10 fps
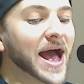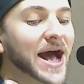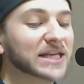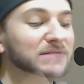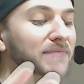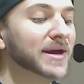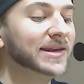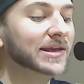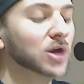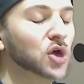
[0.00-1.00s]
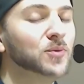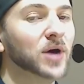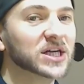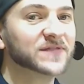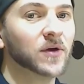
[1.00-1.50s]
has many low
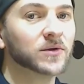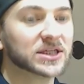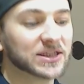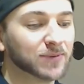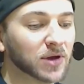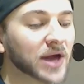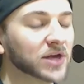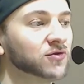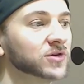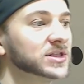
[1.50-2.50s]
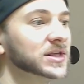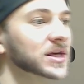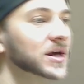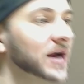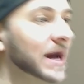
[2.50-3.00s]
pass filters applied across
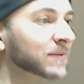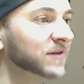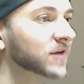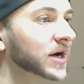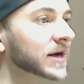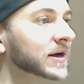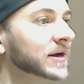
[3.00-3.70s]
the amplifier.